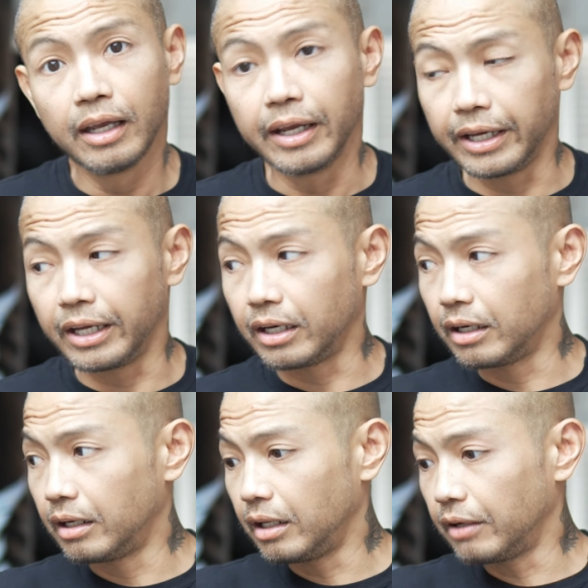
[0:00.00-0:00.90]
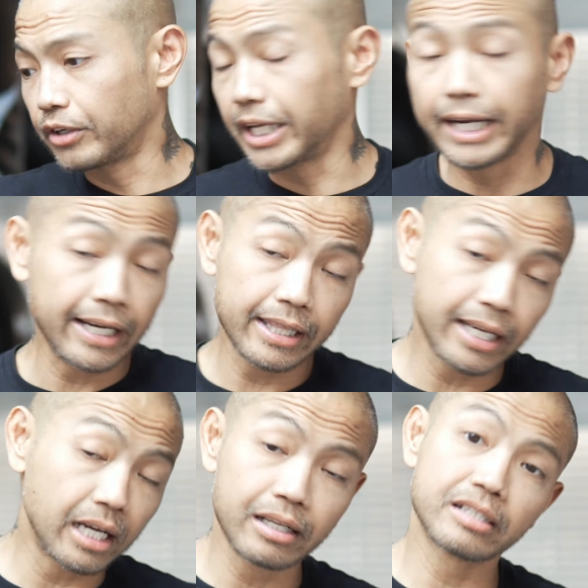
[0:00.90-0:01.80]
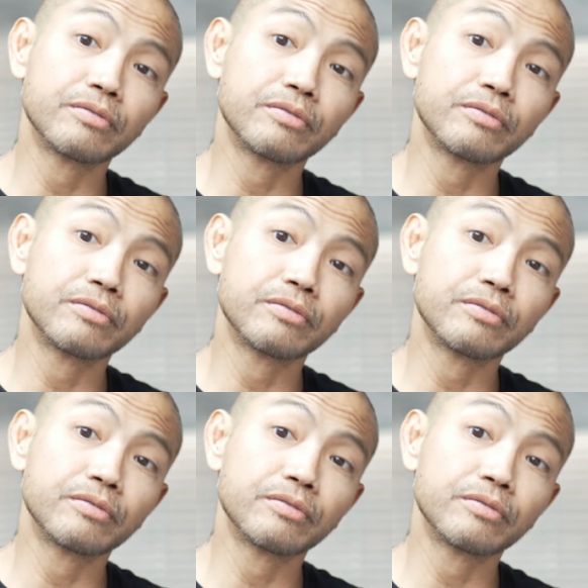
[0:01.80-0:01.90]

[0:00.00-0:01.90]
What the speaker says: And if you get anything out of this